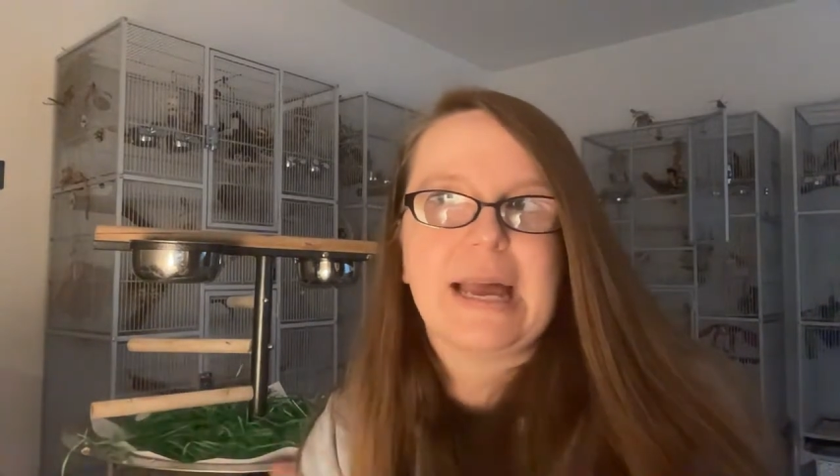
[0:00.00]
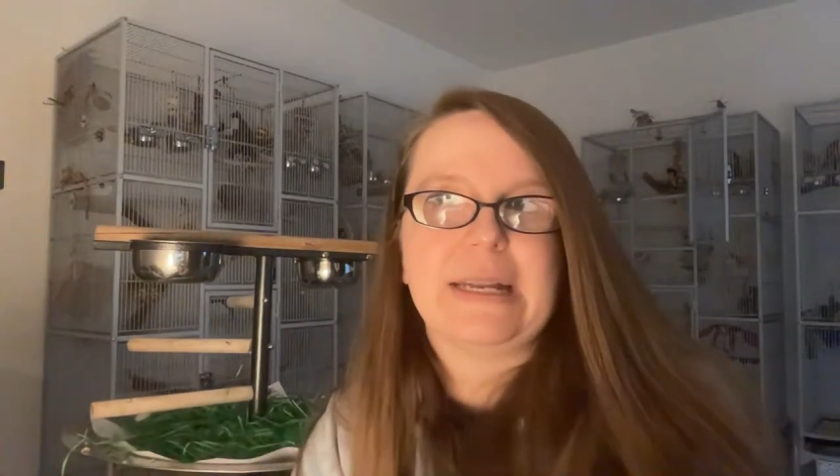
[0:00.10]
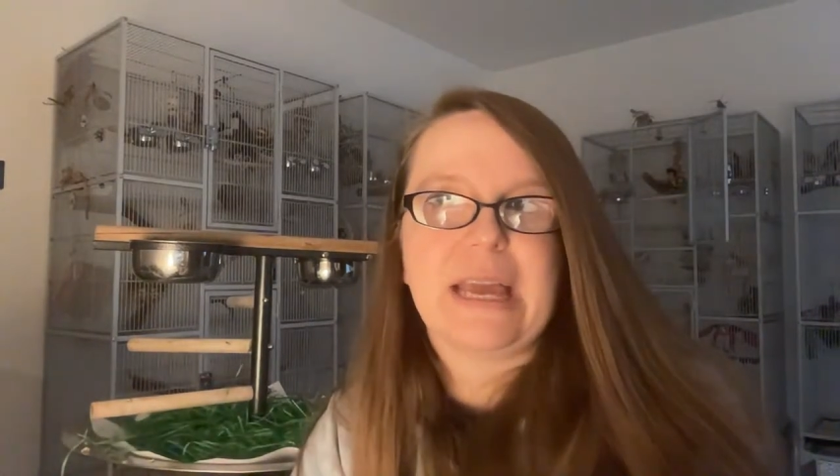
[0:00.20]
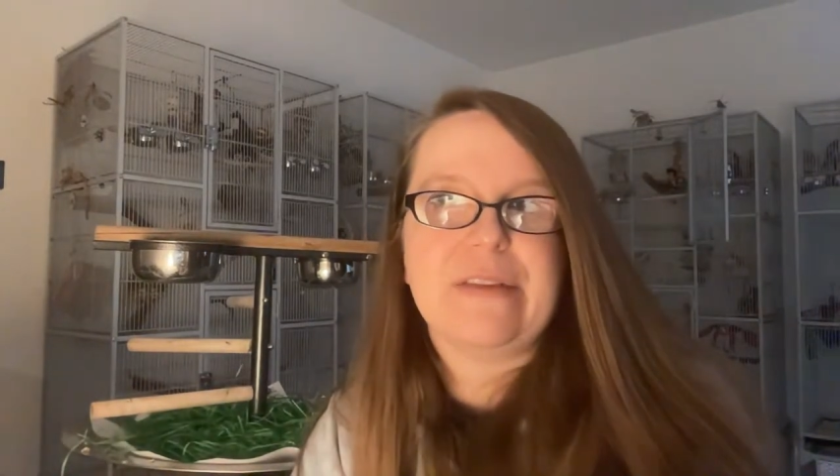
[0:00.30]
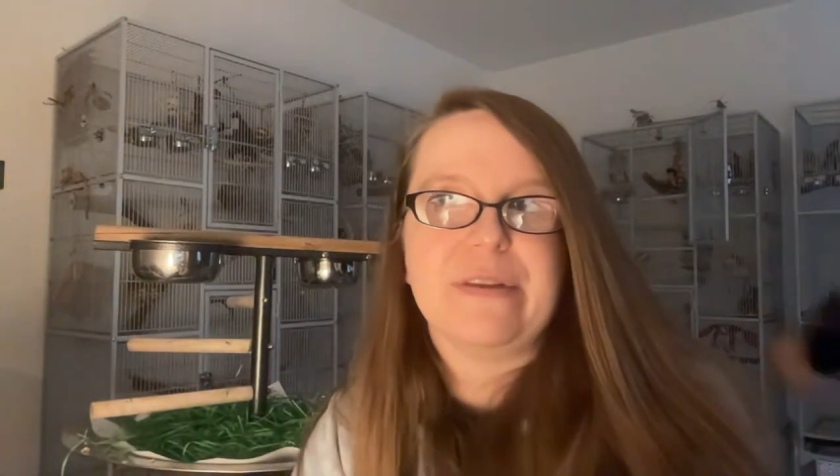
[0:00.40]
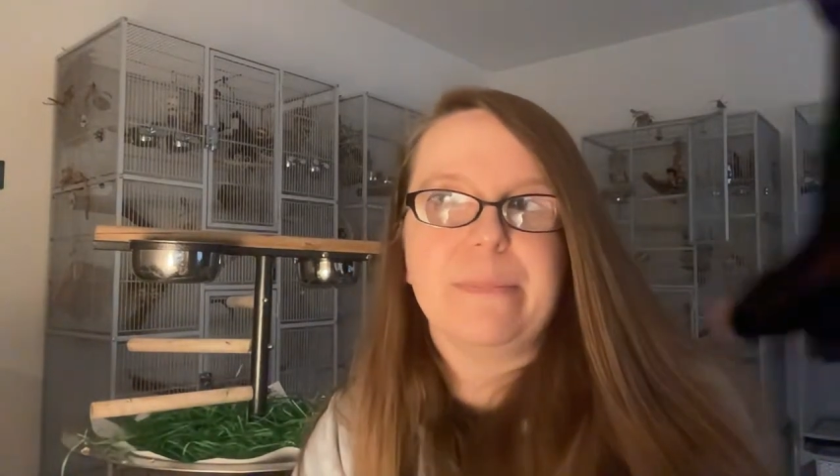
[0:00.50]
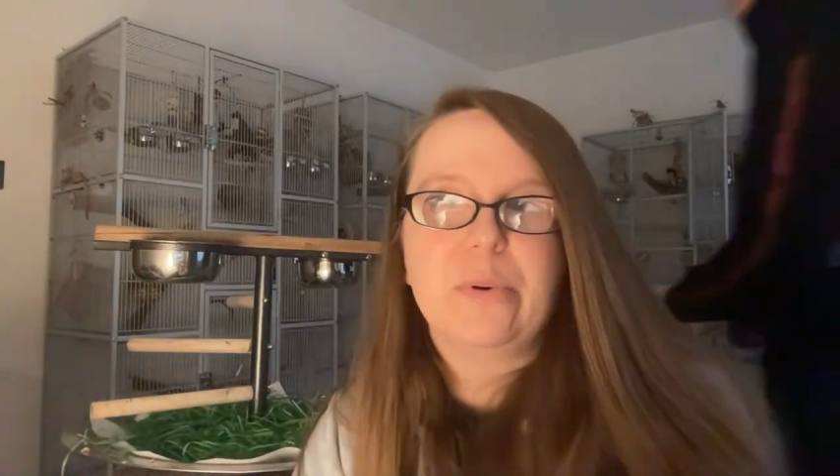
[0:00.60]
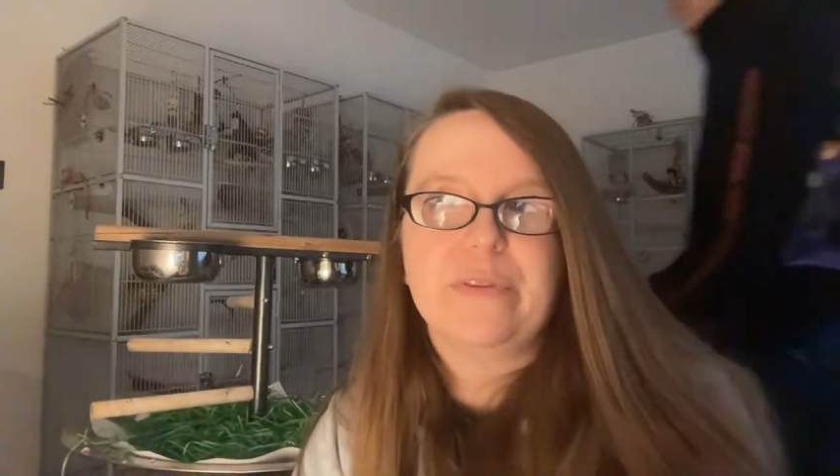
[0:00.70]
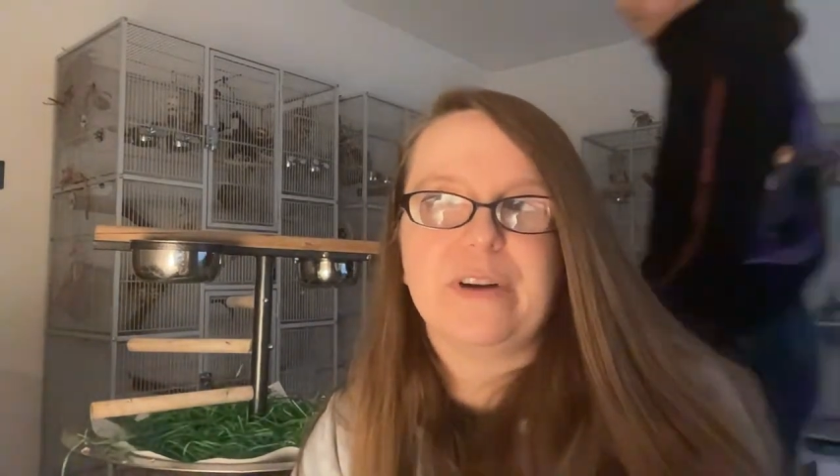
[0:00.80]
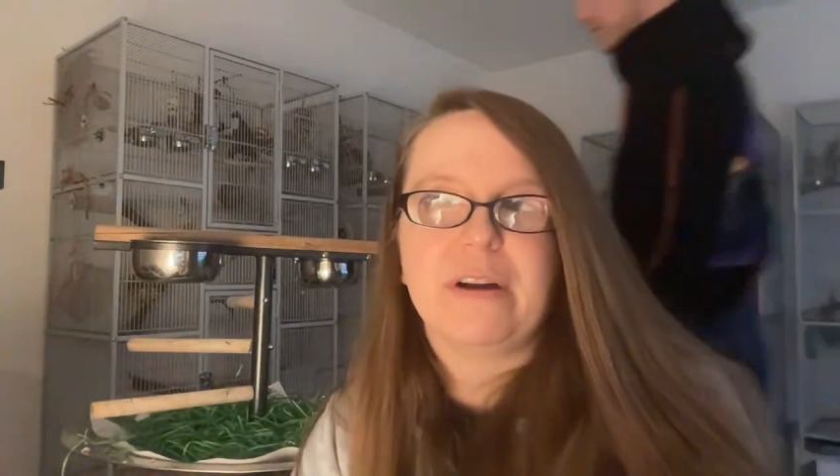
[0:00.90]
and
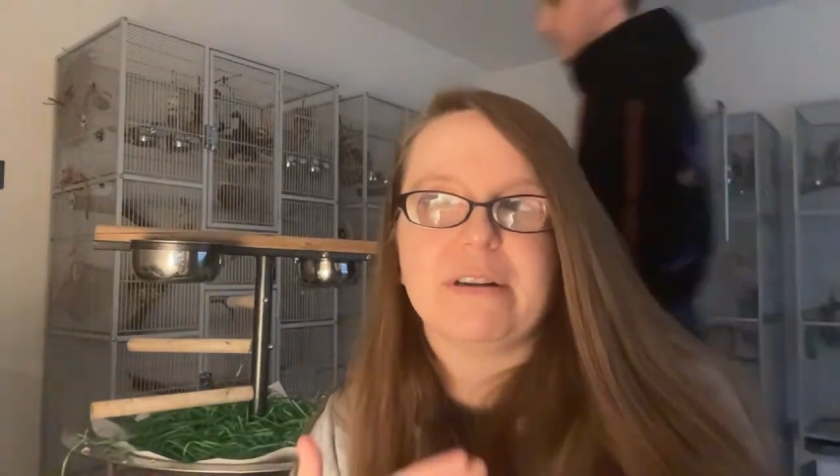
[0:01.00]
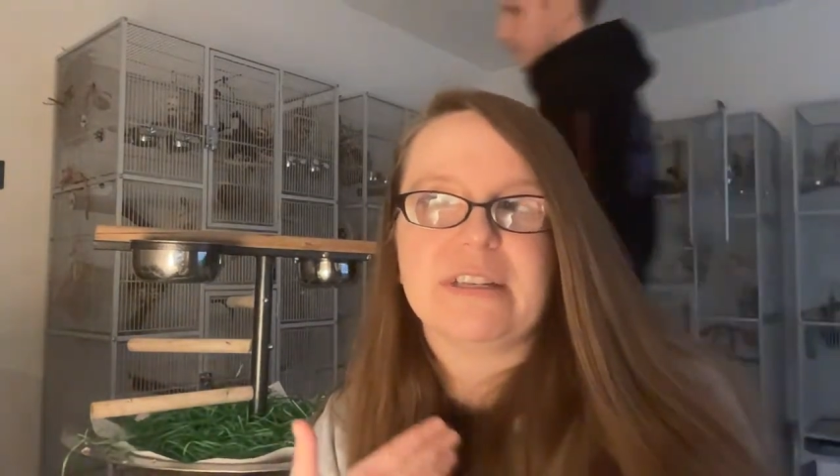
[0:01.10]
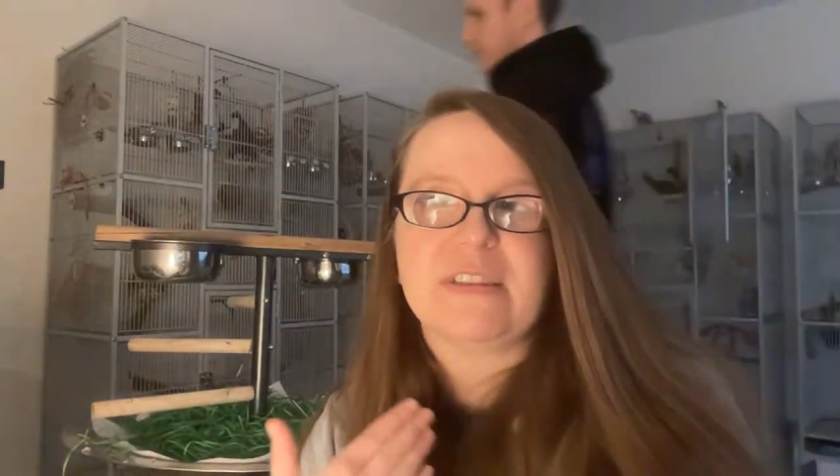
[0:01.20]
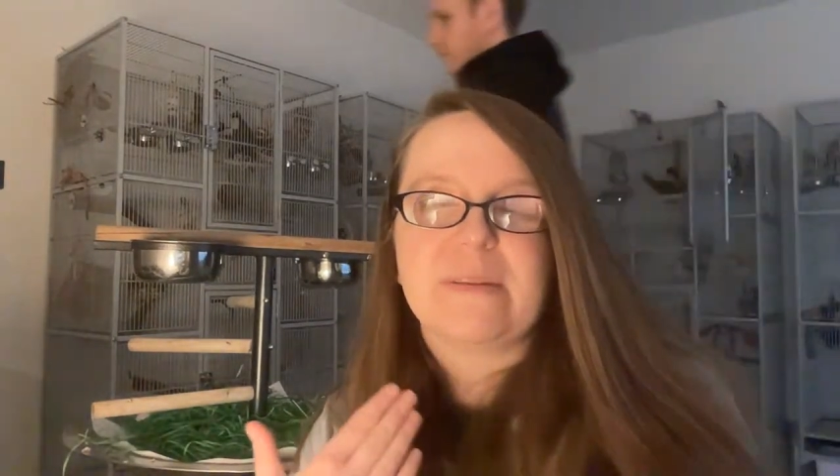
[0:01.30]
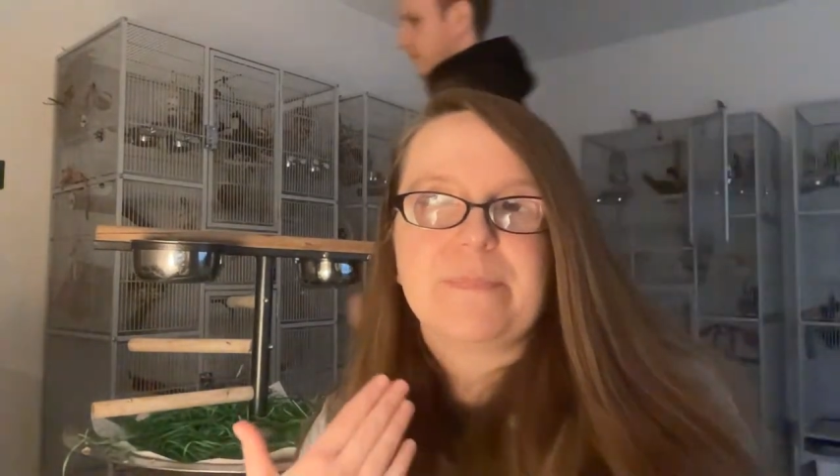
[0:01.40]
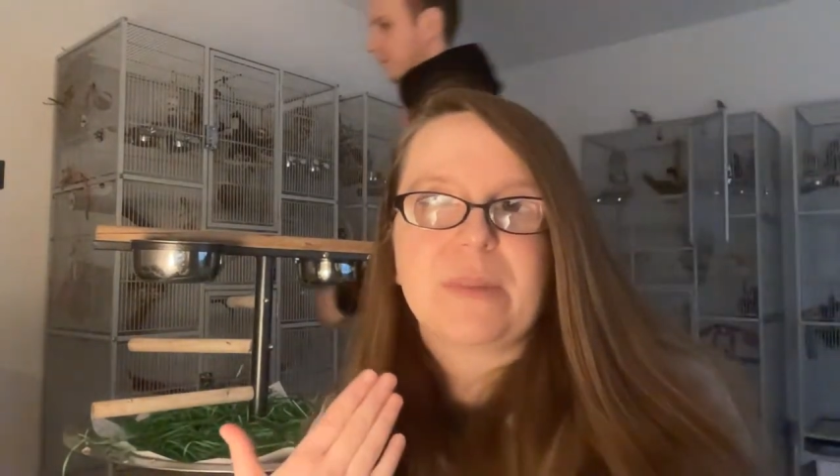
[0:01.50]
avian virus